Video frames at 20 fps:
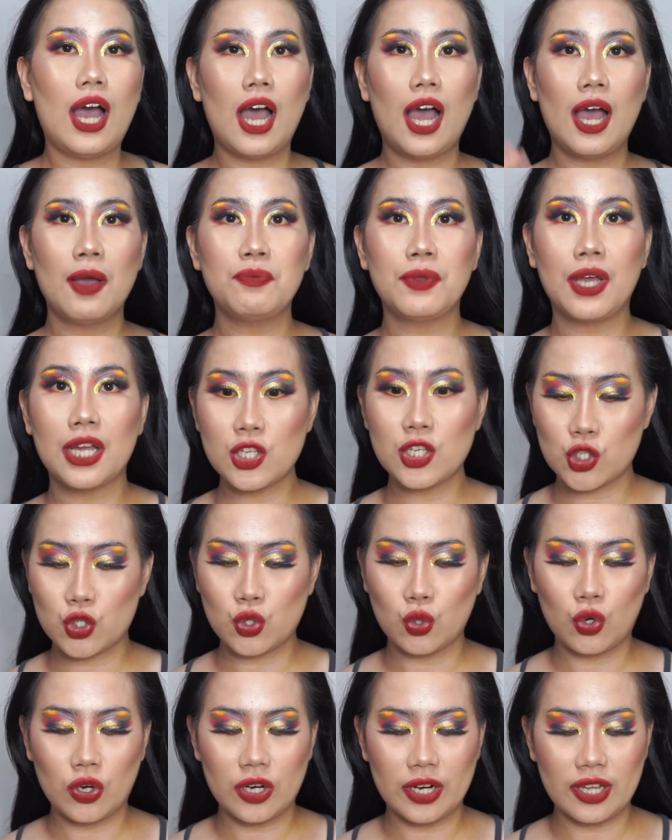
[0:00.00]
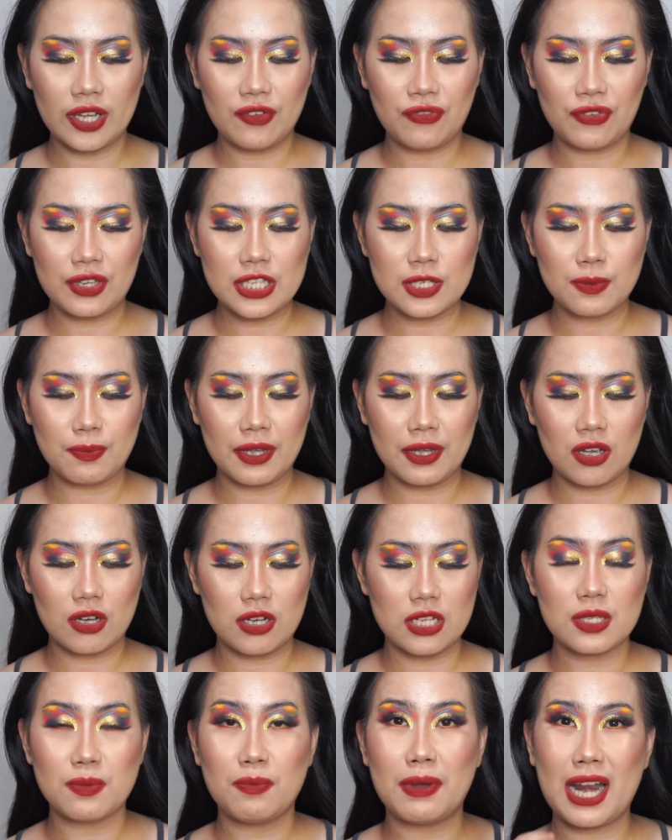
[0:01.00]
I'm not sure if it's
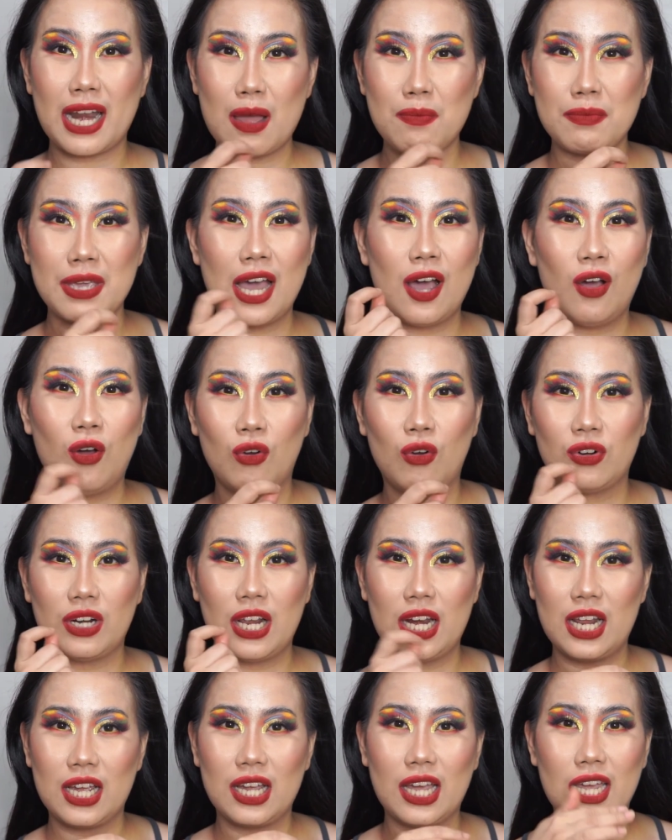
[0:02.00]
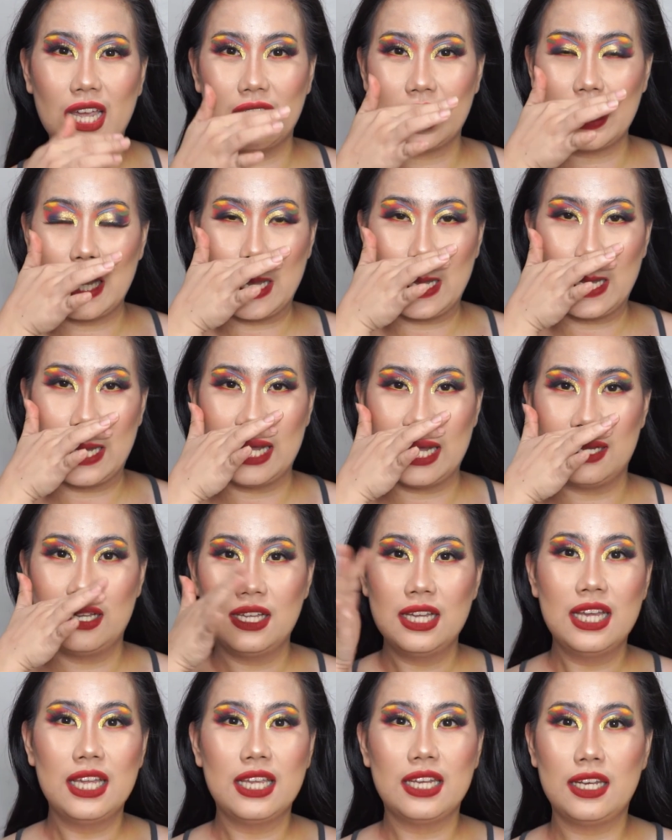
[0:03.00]
because marami akong nalagay na
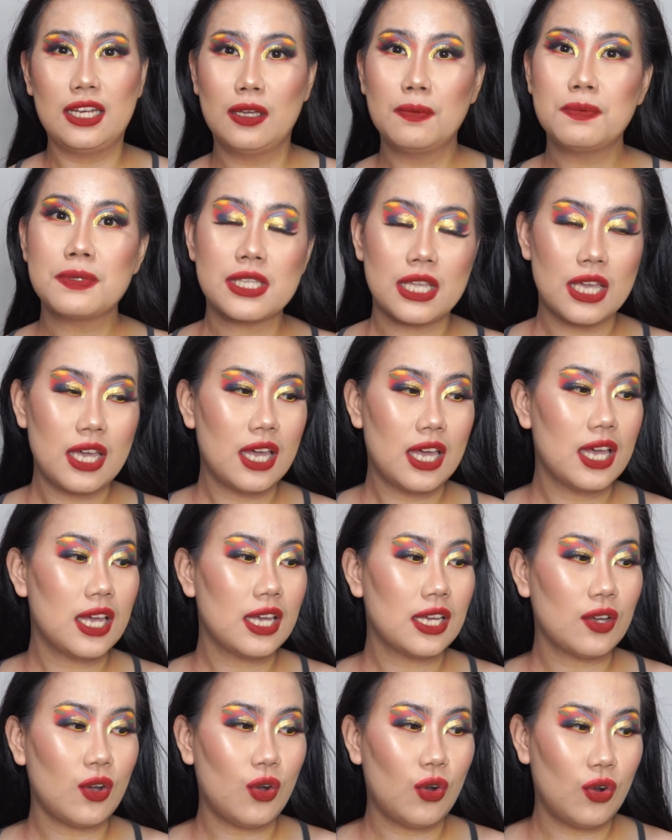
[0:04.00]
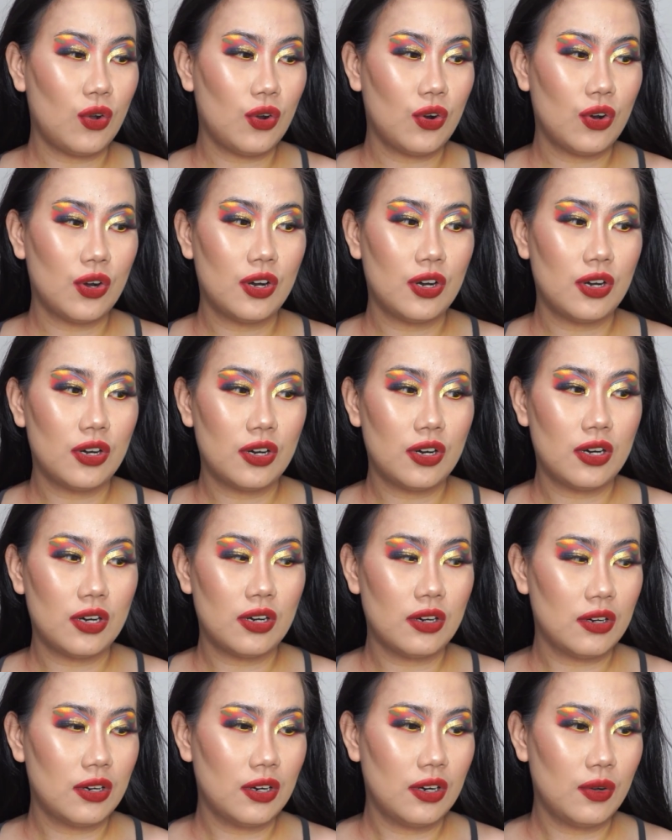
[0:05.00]
lipstick
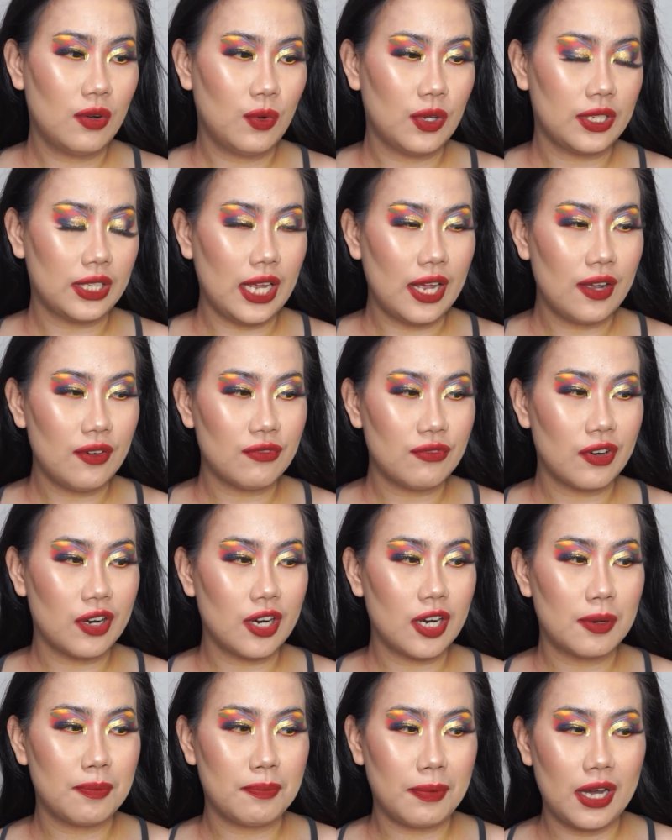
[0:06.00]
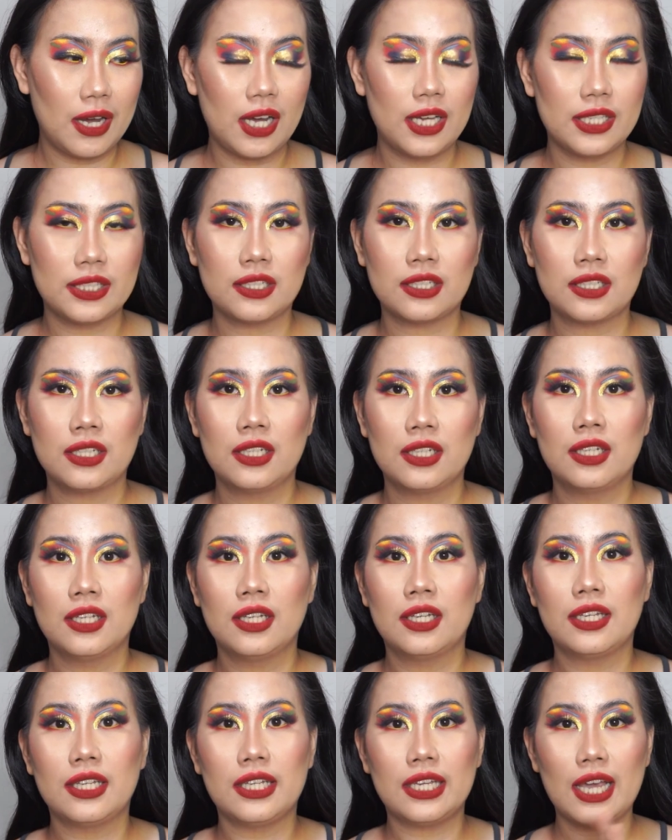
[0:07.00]
or whatever, but
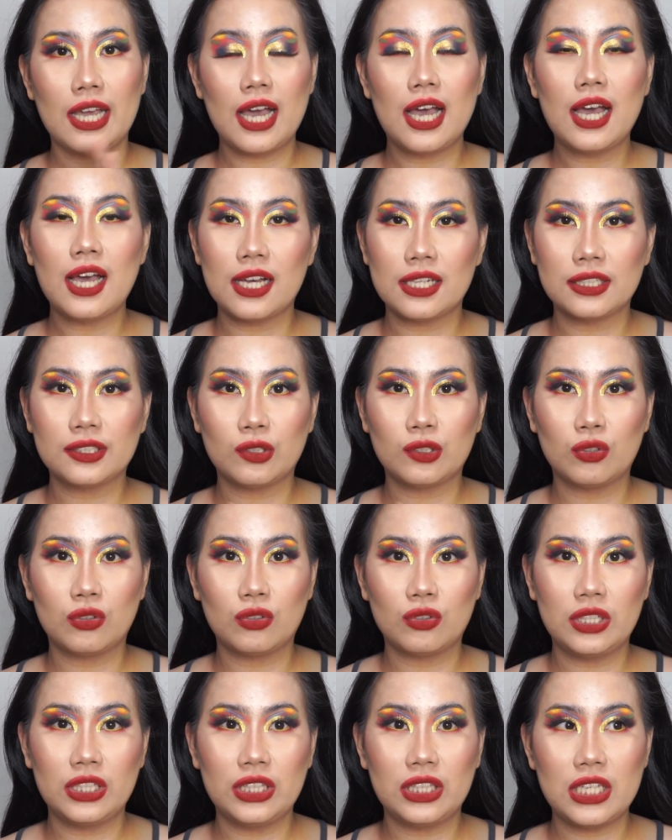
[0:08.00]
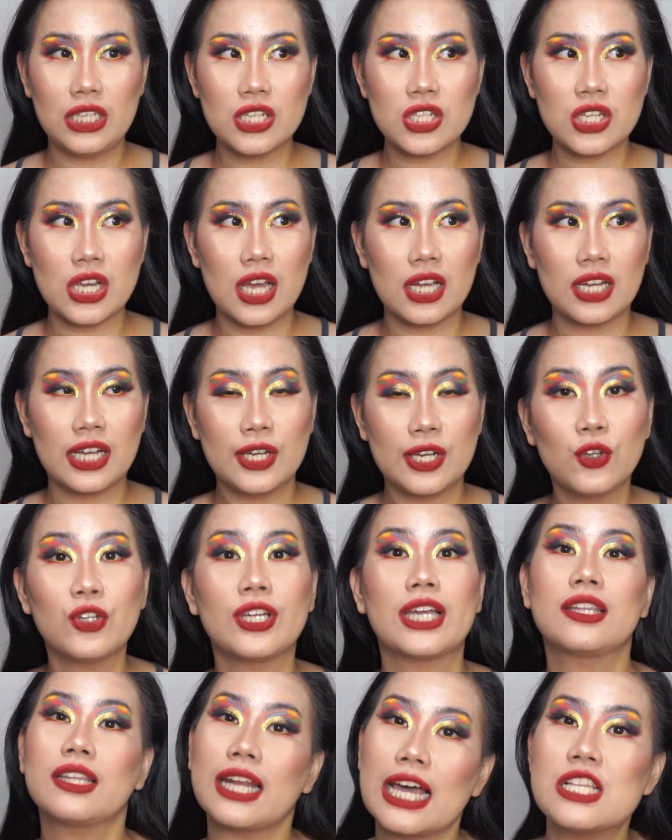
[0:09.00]
yeah, so hindi siya ganun
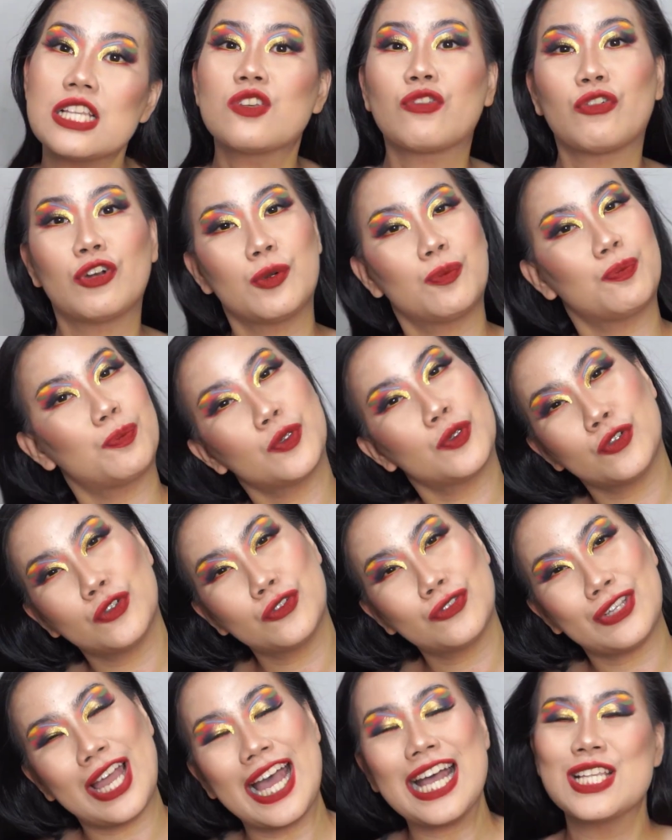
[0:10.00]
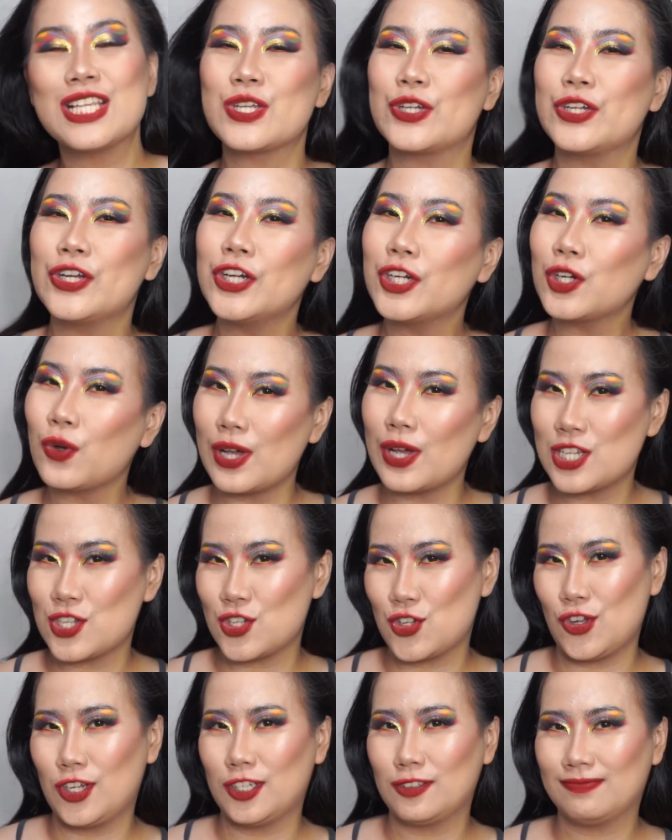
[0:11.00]
ka-transfer proof to answer your
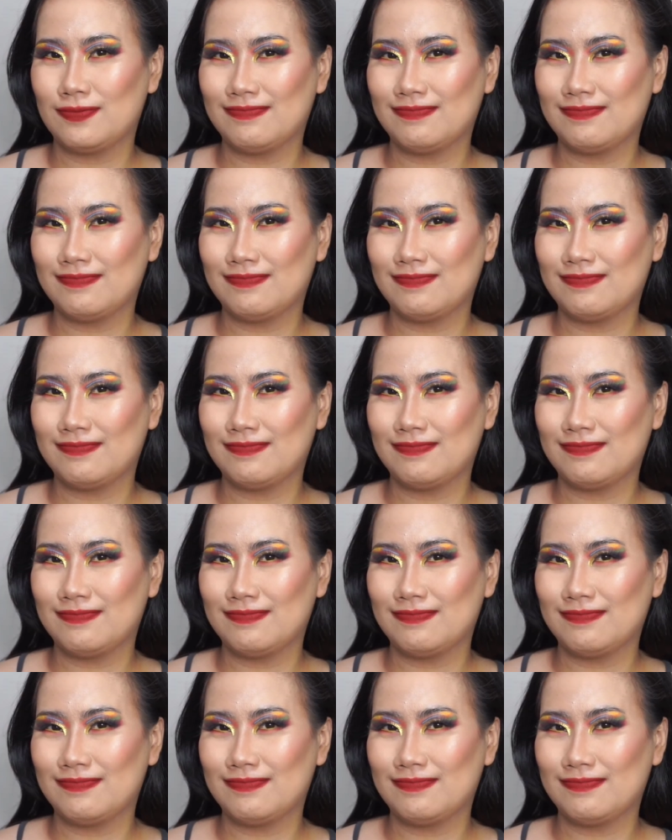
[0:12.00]
question.